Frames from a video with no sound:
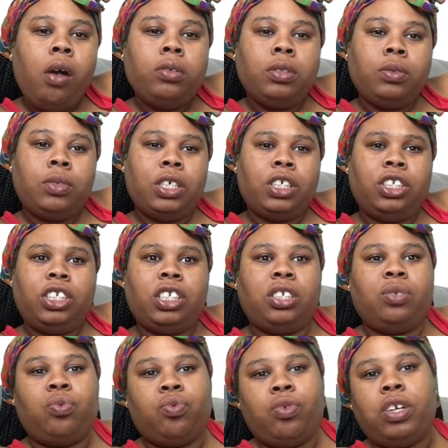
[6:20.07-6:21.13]
Where it's just
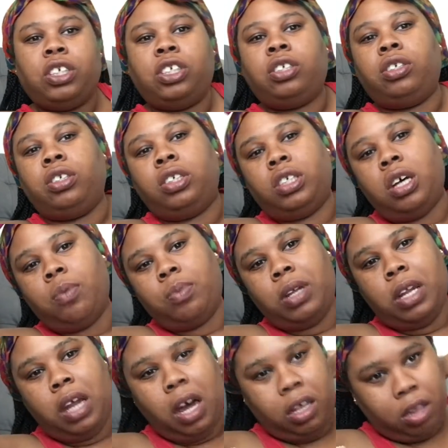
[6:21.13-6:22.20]
rushed or something
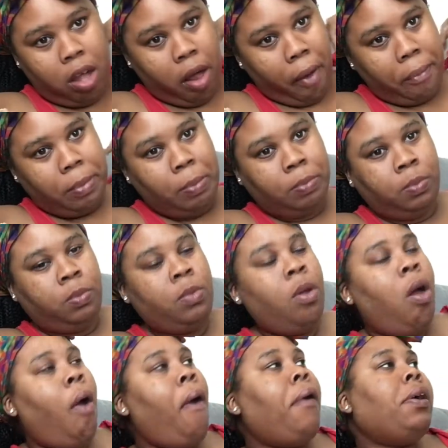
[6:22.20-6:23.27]
like that.
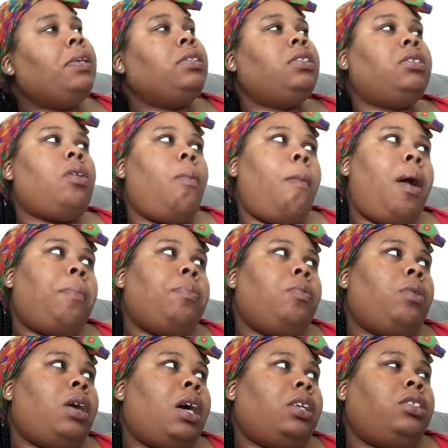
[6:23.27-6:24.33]
So maybe
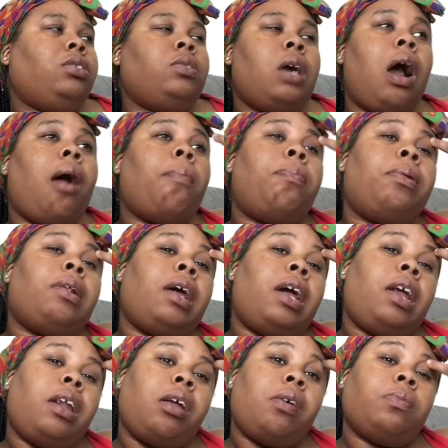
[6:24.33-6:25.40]
what I do, I'll
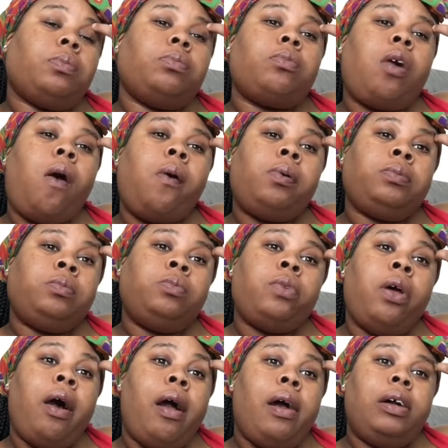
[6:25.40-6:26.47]
plan it.
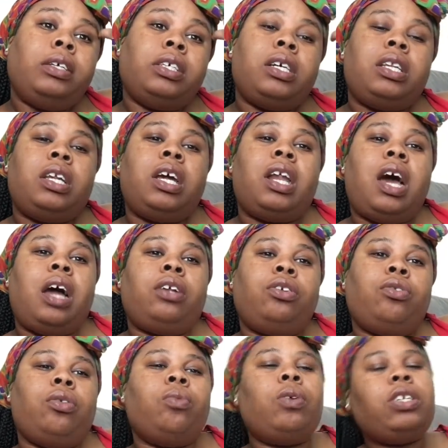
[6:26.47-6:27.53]
And then I'll
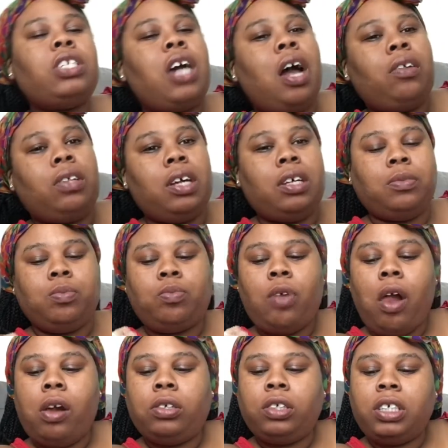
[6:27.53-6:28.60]
do it. What y'all think?
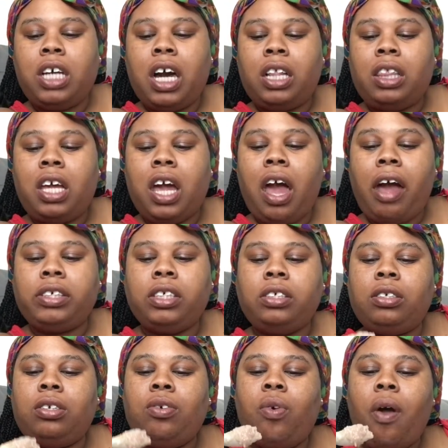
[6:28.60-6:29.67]
y'all think I should
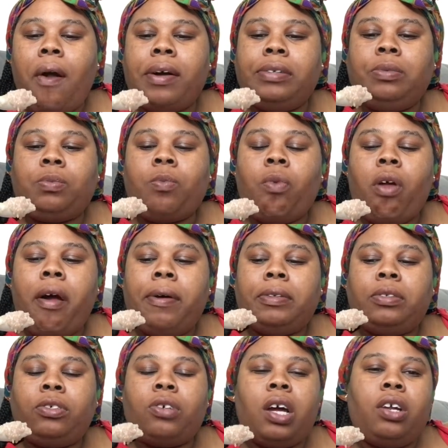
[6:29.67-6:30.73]
do it?
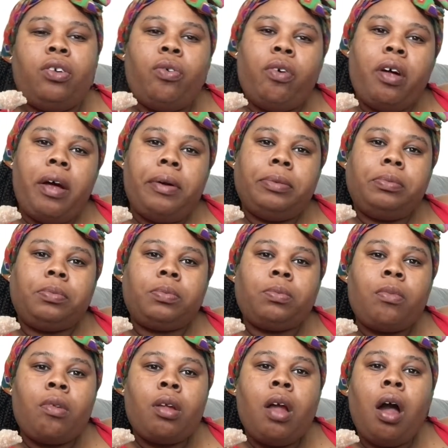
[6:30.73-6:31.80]
Try doing
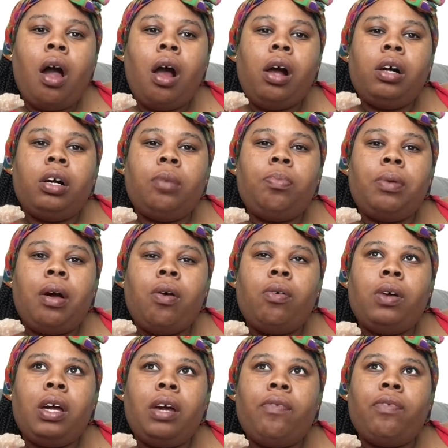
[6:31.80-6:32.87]
upload
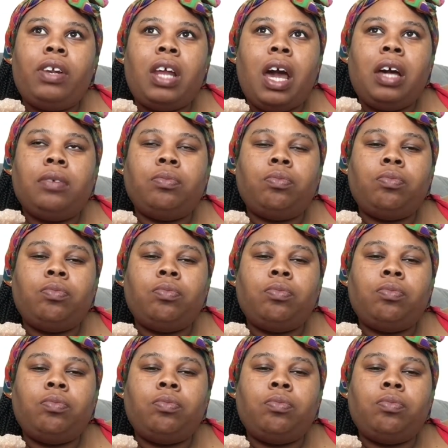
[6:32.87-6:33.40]
every day